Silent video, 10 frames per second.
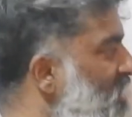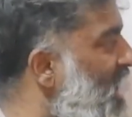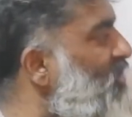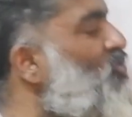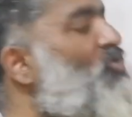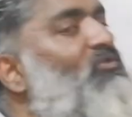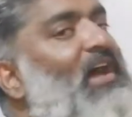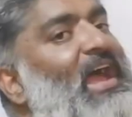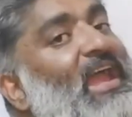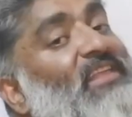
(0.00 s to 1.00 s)
I know
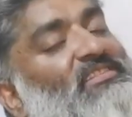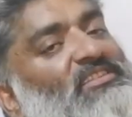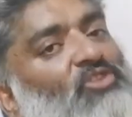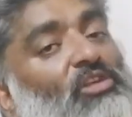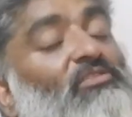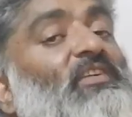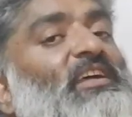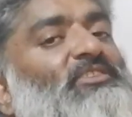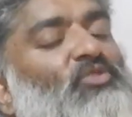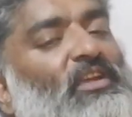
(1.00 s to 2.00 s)
why this is
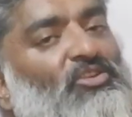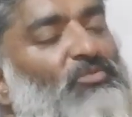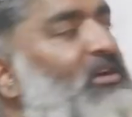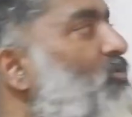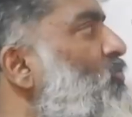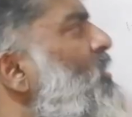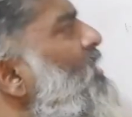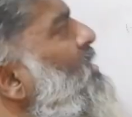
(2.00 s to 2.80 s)
always going to be true.